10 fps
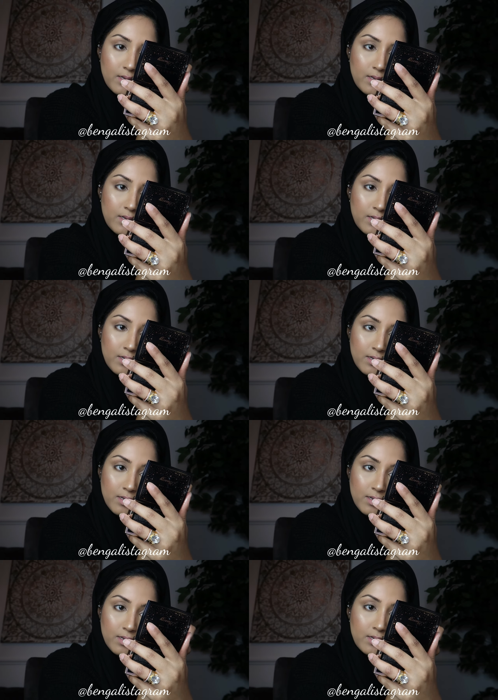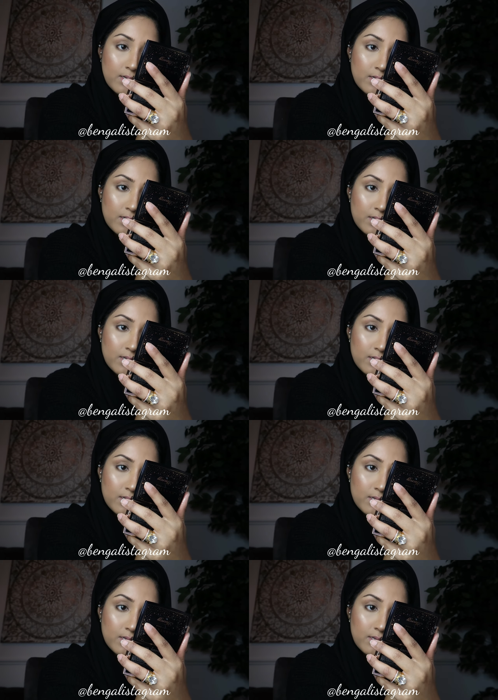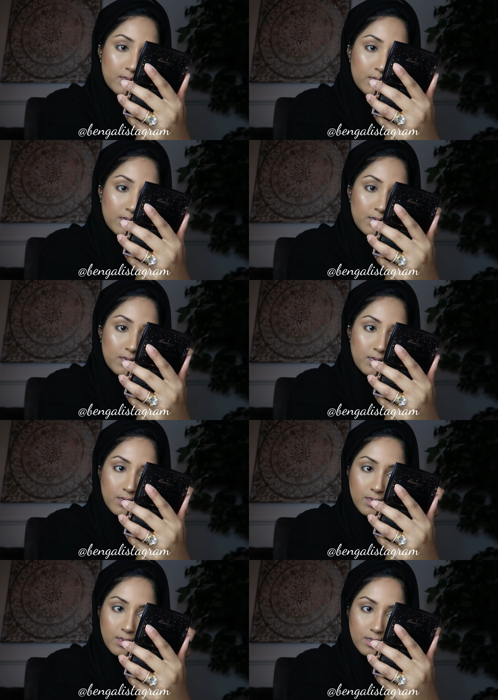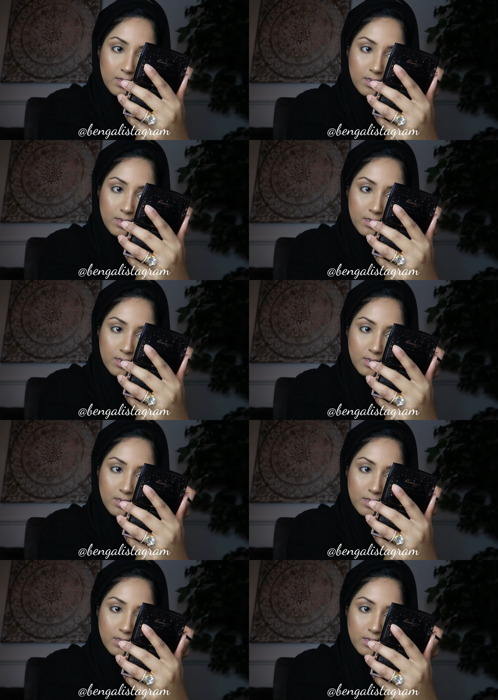No one is speaking in this clip.